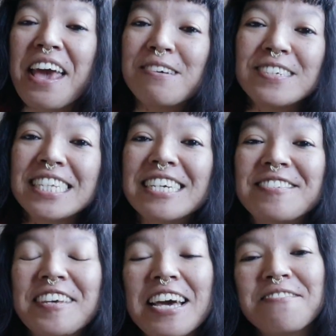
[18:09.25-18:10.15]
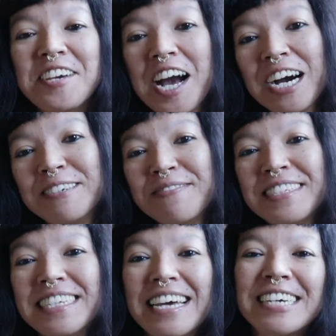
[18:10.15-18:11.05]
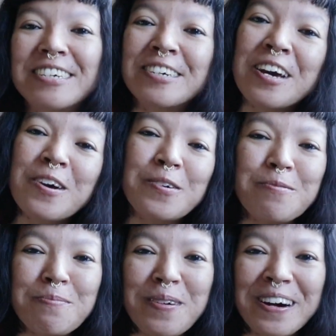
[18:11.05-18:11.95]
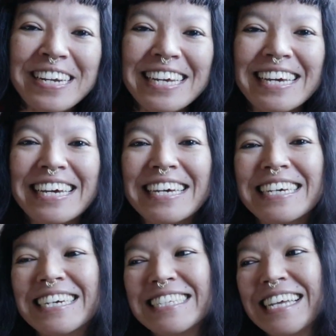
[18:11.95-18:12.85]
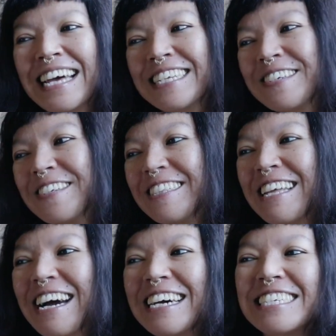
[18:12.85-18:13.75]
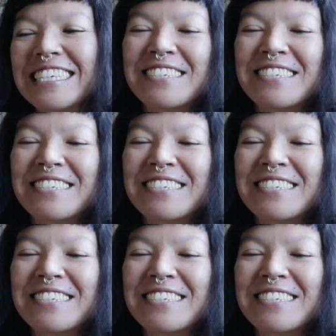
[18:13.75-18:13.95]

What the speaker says: Every single day we come saying good morning and then good night,